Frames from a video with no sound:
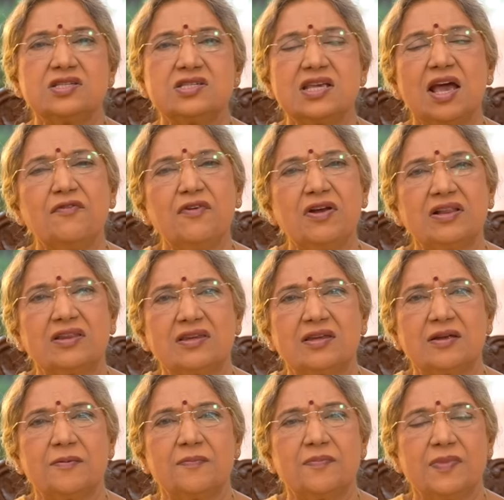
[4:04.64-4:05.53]
7th,
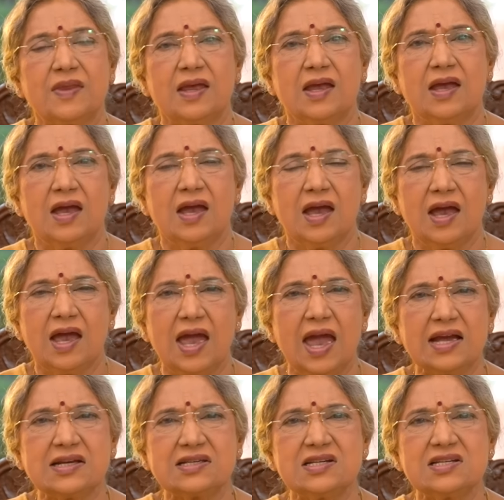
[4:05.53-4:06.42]

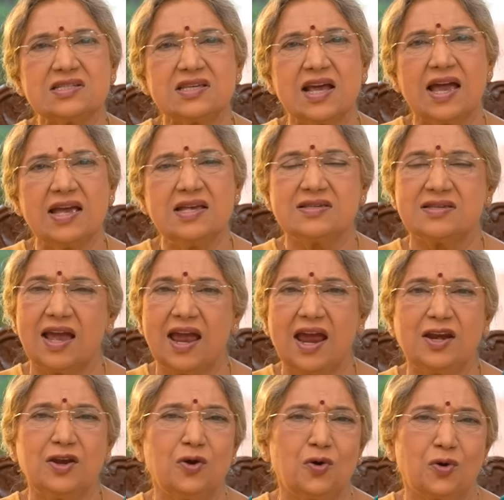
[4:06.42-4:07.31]
exercise
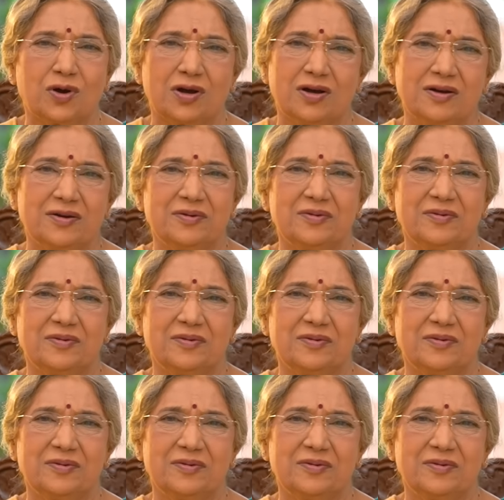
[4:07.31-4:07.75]
and yoga.